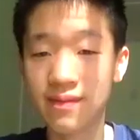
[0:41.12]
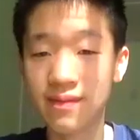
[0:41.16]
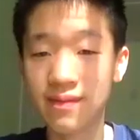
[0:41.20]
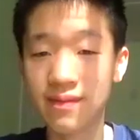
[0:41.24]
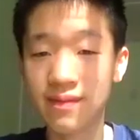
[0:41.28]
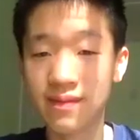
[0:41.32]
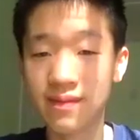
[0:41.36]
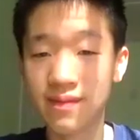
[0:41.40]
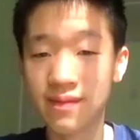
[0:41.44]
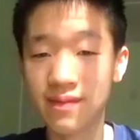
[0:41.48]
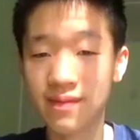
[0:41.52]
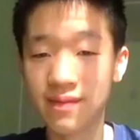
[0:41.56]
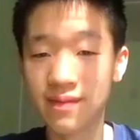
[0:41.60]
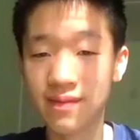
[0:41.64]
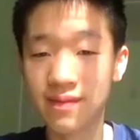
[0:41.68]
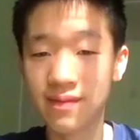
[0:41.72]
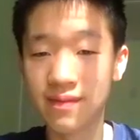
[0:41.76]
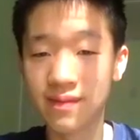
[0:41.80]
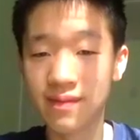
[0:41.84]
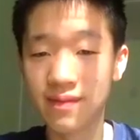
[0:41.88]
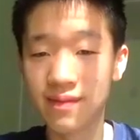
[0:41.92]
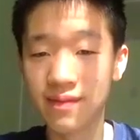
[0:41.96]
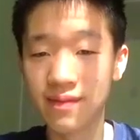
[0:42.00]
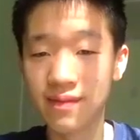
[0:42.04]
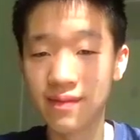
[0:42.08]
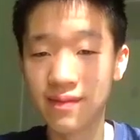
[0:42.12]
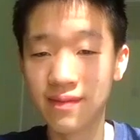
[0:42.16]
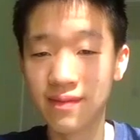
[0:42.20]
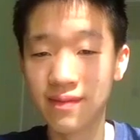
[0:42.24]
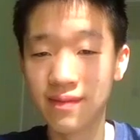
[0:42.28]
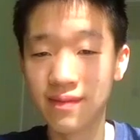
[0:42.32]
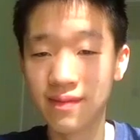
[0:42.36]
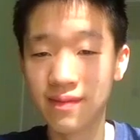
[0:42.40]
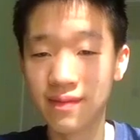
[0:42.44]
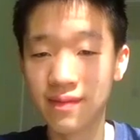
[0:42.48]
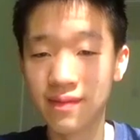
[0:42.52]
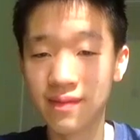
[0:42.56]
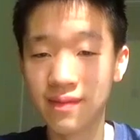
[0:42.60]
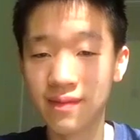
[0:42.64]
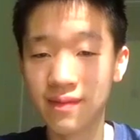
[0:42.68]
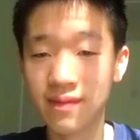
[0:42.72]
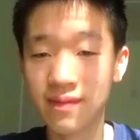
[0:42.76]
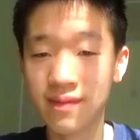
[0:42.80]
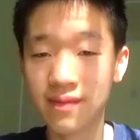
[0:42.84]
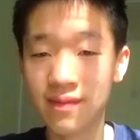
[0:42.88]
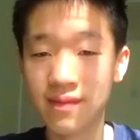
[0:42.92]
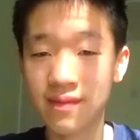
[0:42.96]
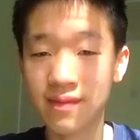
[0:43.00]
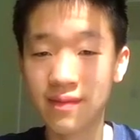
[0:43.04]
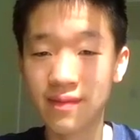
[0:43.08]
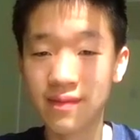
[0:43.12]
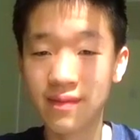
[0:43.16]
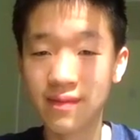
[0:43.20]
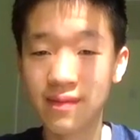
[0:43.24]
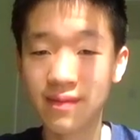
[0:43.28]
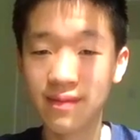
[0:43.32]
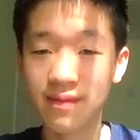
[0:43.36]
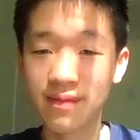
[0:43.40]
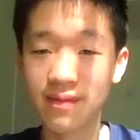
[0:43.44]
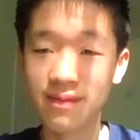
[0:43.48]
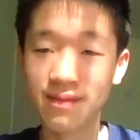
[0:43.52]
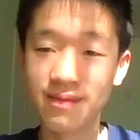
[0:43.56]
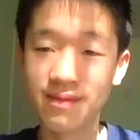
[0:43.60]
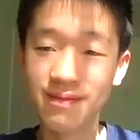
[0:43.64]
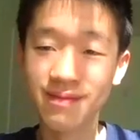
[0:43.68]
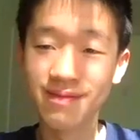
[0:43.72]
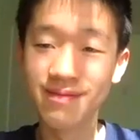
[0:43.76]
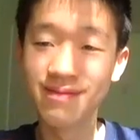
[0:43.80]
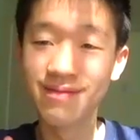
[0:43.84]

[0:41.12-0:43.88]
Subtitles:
(not speaking)